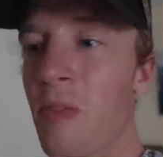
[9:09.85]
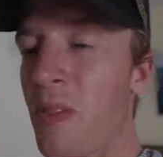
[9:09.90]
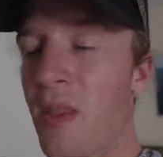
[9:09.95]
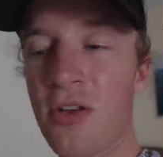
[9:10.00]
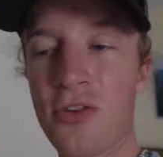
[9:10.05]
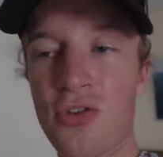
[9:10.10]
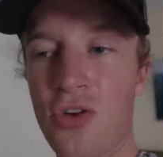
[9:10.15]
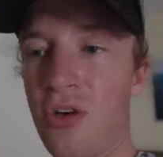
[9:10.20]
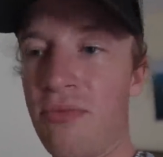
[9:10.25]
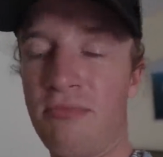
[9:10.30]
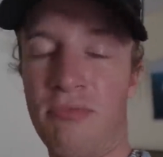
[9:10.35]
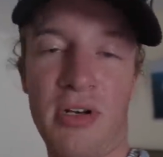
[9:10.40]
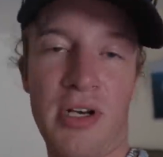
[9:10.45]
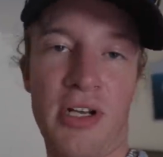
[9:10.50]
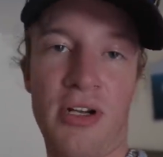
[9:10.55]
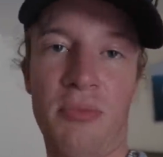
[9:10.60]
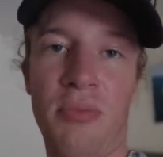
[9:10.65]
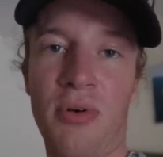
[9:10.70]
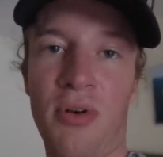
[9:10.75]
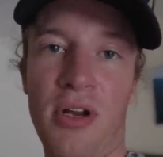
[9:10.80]
It's
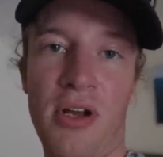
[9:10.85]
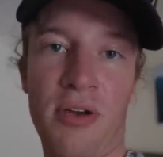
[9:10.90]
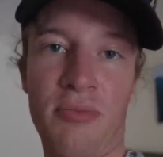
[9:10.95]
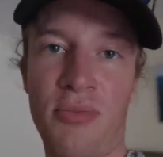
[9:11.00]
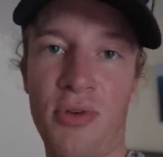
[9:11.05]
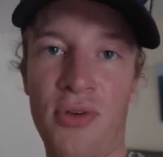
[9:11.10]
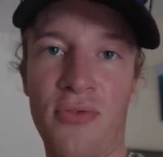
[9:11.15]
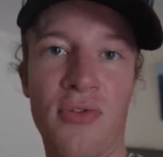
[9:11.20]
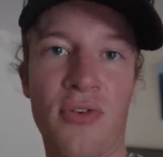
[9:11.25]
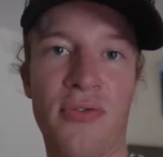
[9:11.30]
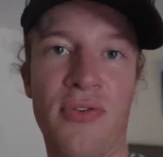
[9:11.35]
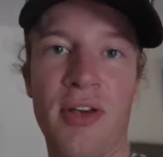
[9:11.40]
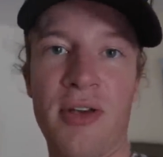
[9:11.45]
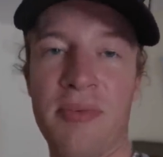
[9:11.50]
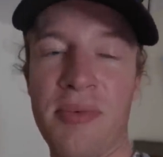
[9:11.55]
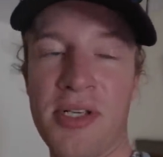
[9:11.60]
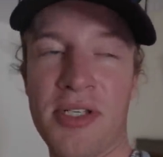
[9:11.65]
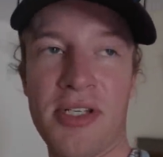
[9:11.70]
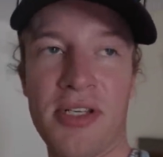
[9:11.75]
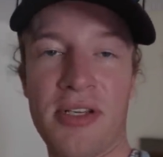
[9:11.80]
unbelievable how beautiful the
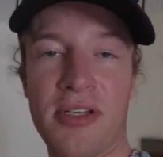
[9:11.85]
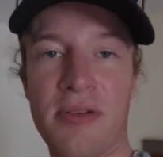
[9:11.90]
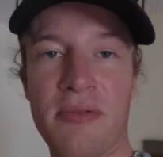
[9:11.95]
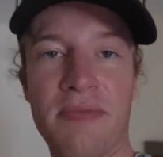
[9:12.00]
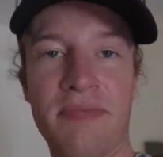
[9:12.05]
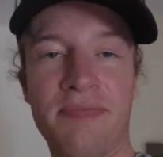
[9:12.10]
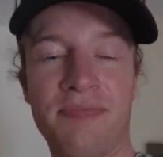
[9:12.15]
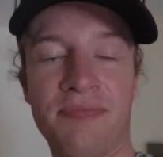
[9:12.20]
Philippines is.